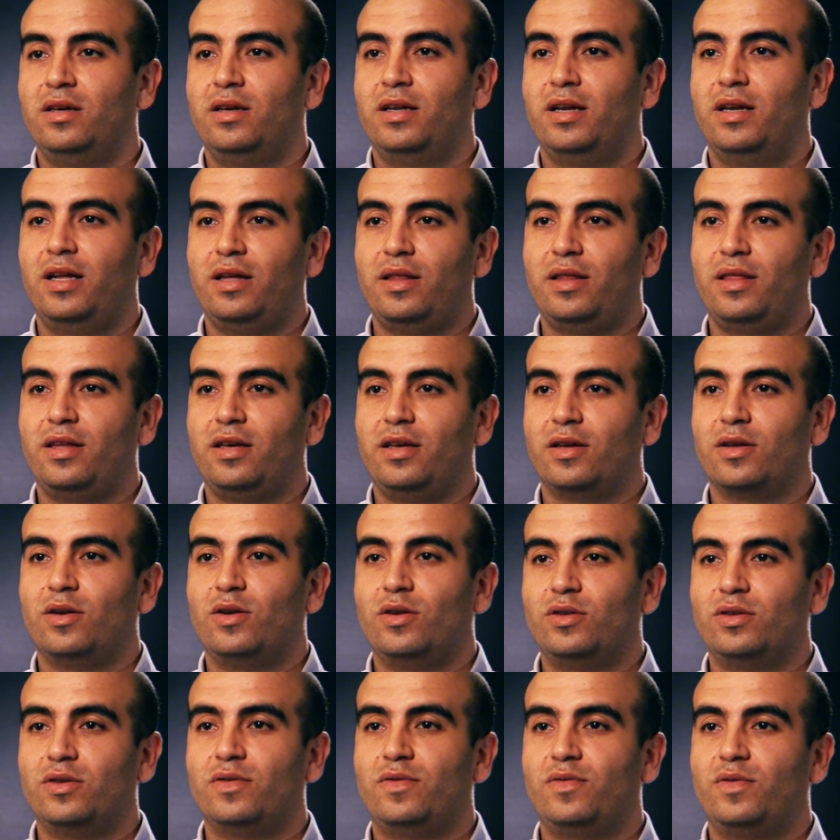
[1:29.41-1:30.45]
I think a
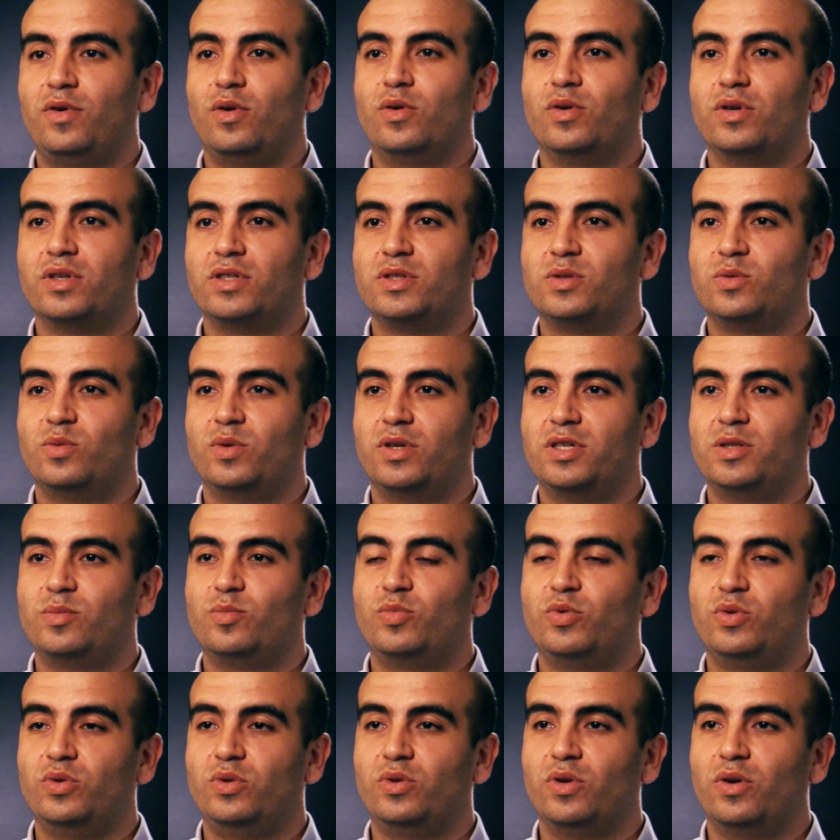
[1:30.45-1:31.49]
lot of focus was
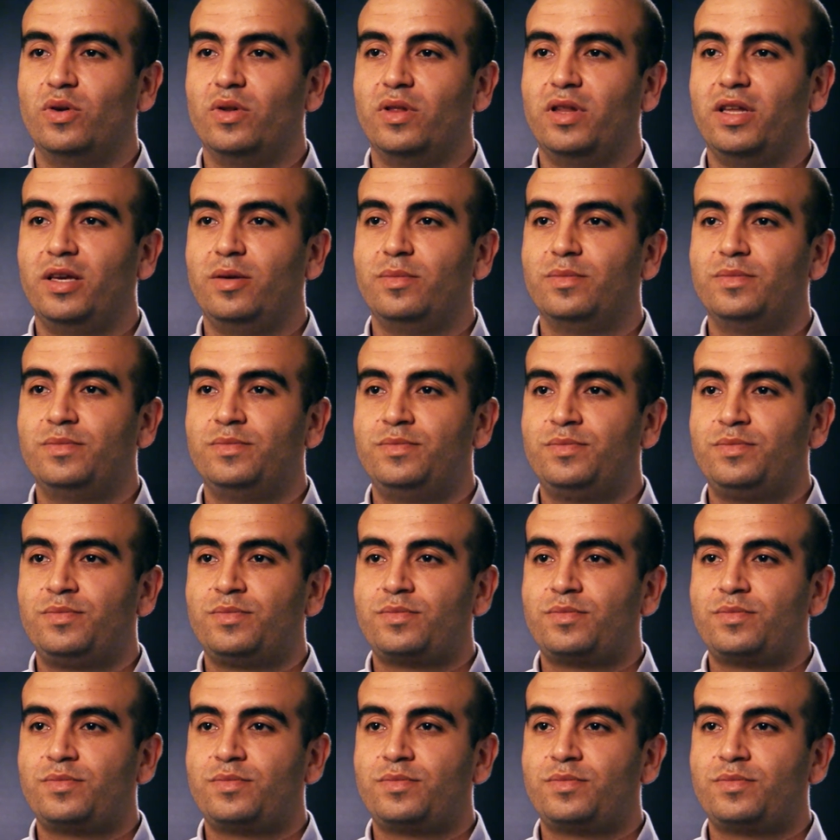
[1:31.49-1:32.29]
put on them,